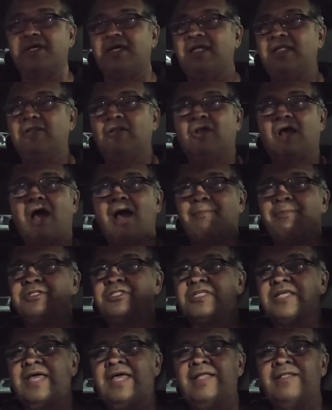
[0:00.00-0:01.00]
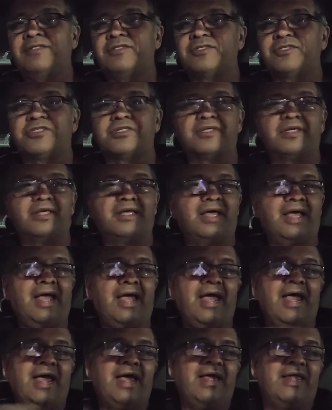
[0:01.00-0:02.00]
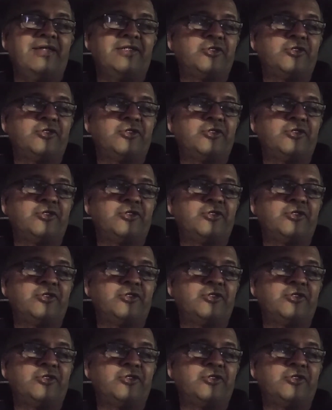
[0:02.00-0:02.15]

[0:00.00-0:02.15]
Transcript: a little common sense and